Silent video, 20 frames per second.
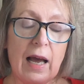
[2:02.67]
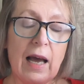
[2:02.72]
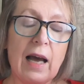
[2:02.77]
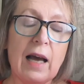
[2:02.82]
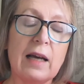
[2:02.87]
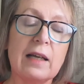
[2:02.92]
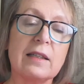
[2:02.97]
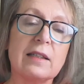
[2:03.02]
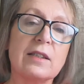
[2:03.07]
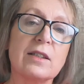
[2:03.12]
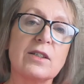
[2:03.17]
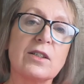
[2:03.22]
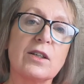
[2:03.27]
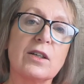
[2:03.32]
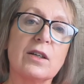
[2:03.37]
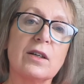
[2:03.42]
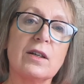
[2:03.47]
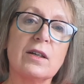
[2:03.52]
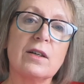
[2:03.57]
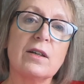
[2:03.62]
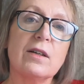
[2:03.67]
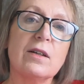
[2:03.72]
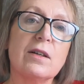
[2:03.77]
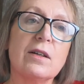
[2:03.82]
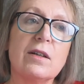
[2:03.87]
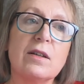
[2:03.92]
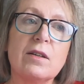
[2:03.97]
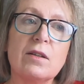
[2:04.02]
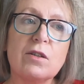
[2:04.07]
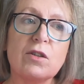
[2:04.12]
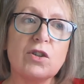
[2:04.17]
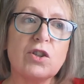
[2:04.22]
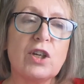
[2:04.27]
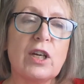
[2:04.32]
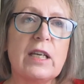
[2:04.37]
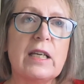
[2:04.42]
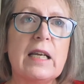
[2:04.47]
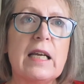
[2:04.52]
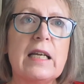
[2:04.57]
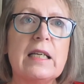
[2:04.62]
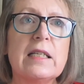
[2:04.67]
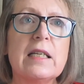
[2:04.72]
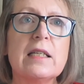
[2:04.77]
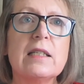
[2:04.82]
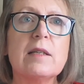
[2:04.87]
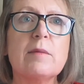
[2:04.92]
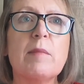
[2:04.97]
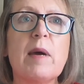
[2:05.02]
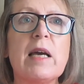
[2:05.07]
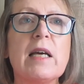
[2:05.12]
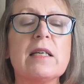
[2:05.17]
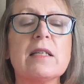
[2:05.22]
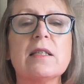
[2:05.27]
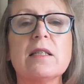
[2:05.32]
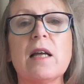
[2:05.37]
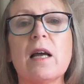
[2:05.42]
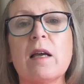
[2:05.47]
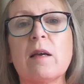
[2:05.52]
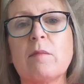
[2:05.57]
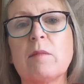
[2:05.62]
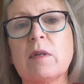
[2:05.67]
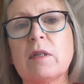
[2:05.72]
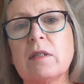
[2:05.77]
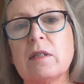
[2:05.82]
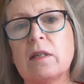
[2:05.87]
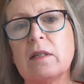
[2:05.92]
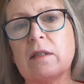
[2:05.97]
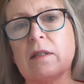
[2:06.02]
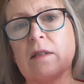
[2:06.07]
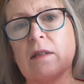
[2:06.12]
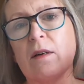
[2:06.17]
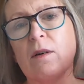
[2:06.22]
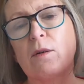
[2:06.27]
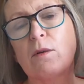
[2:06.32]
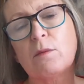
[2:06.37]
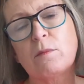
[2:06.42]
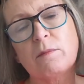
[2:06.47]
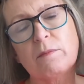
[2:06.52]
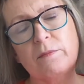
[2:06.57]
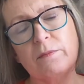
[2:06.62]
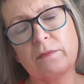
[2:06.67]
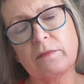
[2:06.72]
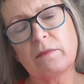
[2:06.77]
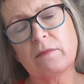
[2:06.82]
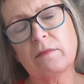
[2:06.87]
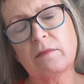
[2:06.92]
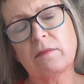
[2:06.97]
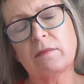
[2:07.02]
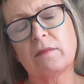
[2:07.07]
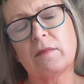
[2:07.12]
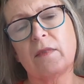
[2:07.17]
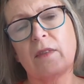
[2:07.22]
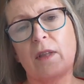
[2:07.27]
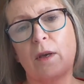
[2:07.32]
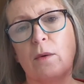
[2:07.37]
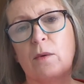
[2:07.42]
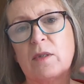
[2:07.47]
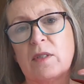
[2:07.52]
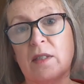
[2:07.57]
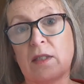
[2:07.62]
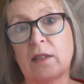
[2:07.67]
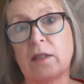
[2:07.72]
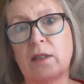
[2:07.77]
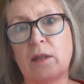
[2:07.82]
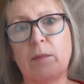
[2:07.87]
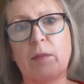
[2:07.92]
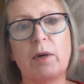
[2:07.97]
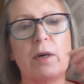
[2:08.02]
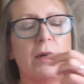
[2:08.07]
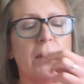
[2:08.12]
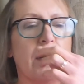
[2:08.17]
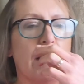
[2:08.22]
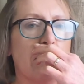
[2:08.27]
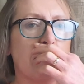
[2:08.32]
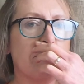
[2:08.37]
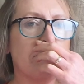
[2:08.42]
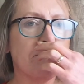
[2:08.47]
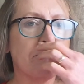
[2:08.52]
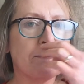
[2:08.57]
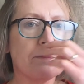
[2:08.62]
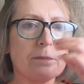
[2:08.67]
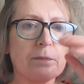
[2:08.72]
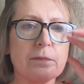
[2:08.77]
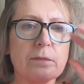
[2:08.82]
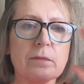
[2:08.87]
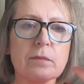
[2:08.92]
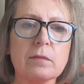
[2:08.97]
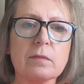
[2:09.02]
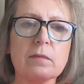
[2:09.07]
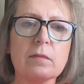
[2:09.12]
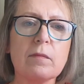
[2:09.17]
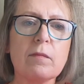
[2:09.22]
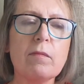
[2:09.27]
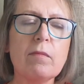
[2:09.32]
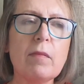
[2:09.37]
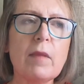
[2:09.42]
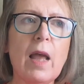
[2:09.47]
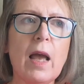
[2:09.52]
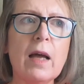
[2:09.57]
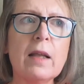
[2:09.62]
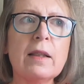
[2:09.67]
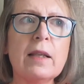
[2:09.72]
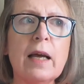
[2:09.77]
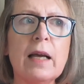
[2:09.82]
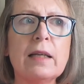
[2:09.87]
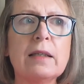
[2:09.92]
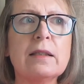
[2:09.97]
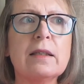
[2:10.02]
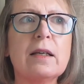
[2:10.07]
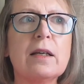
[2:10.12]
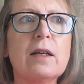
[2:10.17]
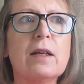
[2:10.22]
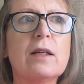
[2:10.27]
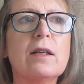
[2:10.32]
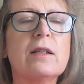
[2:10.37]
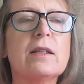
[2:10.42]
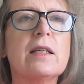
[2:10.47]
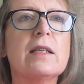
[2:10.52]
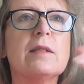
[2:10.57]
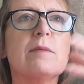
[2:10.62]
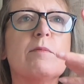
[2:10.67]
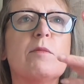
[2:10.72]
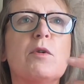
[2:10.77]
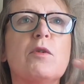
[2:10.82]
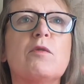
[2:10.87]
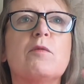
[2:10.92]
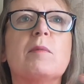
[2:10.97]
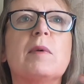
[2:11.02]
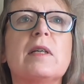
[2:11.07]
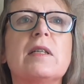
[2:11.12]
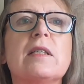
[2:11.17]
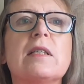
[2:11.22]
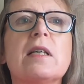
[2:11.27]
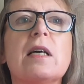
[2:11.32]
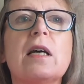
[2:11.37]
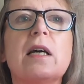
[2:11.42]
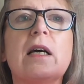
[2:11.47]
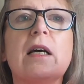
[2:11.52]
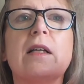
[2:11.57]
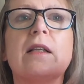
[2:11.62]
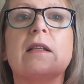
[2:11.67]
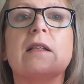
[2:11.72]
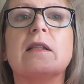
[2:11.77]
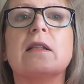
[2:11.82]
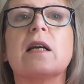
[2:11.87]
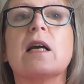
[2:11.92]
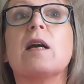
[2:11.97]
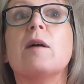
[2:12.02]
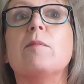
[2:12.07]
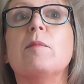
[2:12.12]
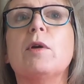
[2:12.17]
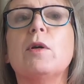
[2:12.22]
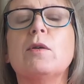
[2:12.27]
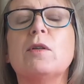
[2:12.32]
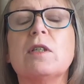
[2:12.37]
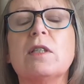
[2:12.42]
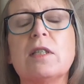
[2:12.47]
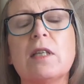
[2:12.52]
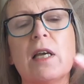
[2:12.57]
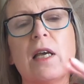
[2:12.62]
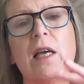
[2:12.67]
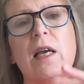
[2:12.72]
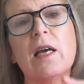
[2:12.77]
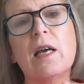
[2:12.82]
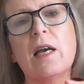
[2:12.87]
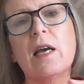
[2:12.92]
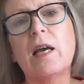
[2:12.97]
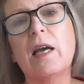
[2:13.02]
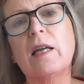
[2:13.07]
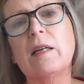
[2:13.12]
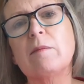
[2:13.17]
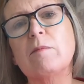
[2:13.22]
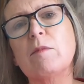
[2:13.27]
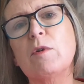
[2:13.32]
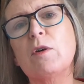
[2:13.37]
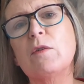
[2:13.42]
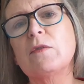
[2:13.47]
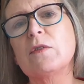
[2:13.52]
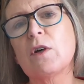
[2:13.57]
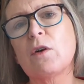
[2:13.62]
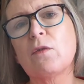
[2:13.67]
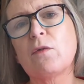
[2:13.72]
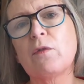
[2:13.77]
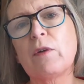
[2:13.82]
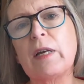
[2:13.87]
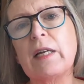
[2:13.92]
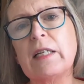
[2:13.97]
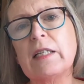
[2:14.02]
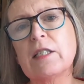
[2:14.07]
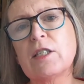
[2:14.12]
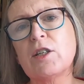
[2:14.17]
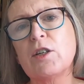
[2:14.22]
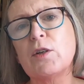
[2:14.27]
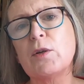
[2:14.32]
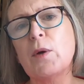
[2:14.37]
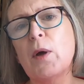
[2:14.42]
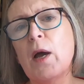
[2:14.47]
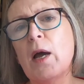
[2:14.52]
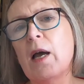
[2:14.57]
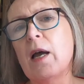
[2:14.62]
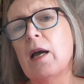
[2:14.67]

And she needed to make a statement. And so there was the burning. And then this movement, the community, it moves off into